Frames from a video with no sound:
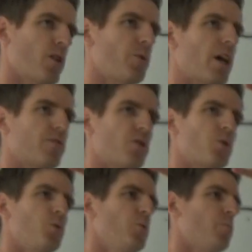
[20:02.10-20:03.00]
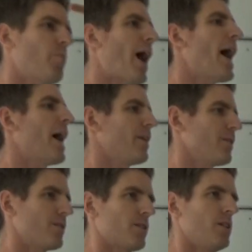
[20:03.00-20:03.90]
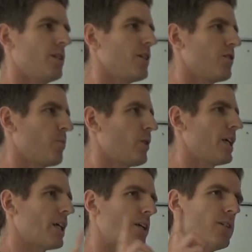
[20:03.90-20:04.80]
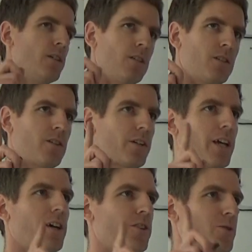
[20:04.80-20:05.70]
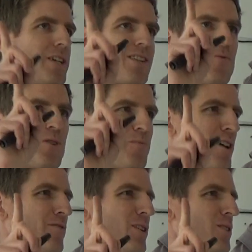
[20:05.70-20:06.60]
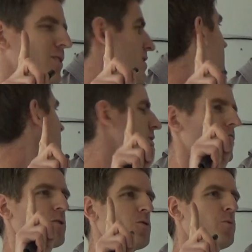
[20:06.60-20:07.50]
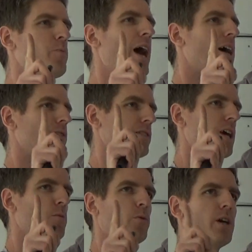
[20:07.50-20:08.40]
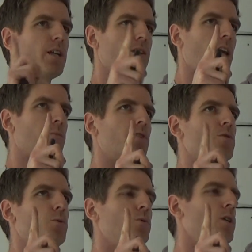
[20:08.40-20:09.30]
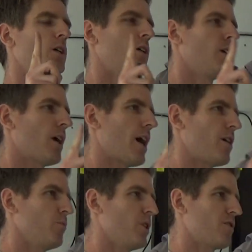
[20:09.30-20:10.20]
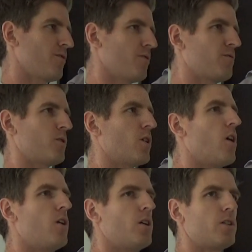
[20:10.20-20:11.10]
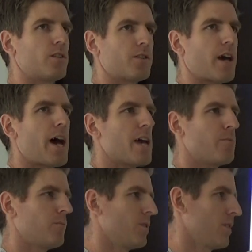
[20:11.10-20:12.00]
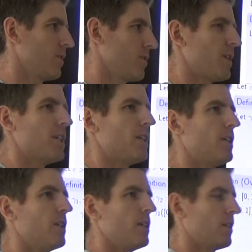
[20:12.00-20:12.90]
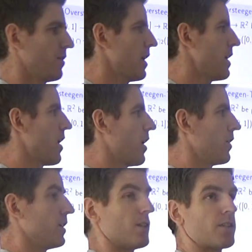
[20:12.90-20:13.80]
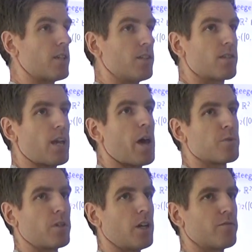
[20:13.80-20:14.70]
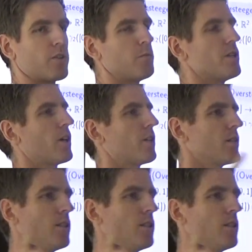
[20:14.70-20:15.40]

that we have two paths in the plane, Okay, I'll trace them with my fingers. So two paths, gamma 1 and gamma 2, which for all time t, they are a distance epsilon from each other.